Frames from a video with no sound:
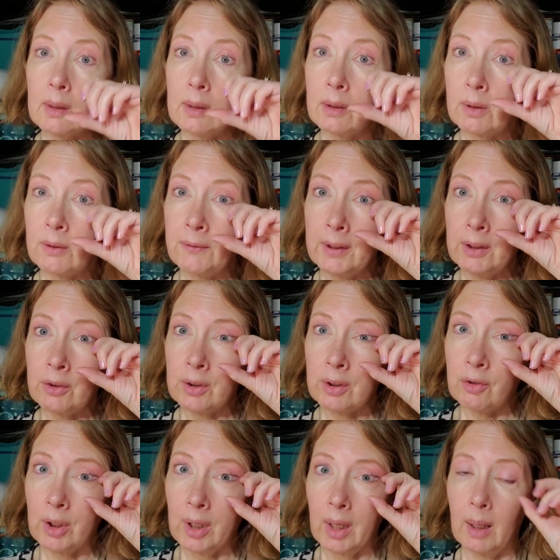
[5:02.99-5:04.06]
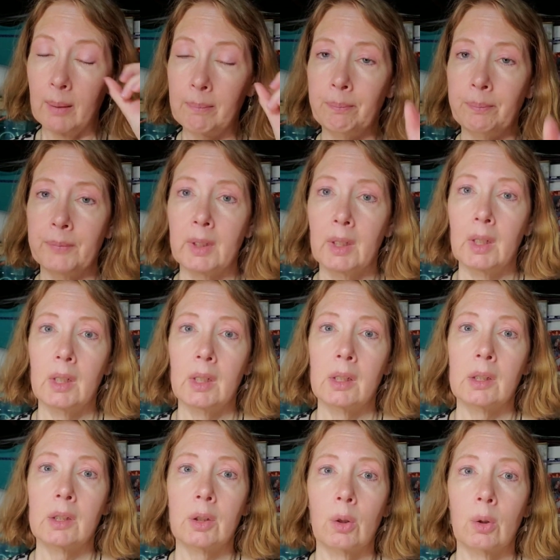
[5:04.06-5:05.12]
So he finished the job.
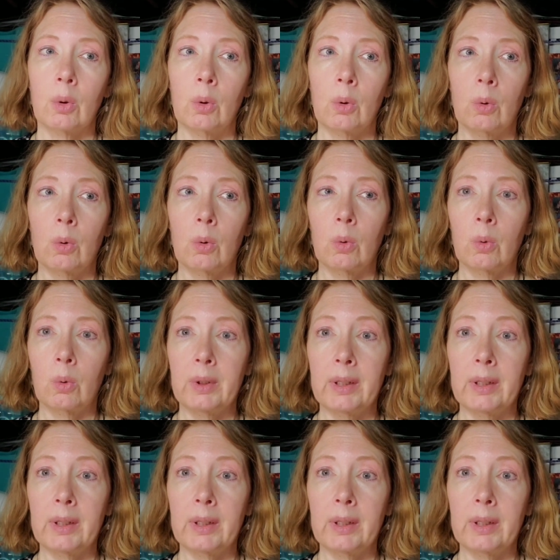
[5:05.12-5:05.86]
So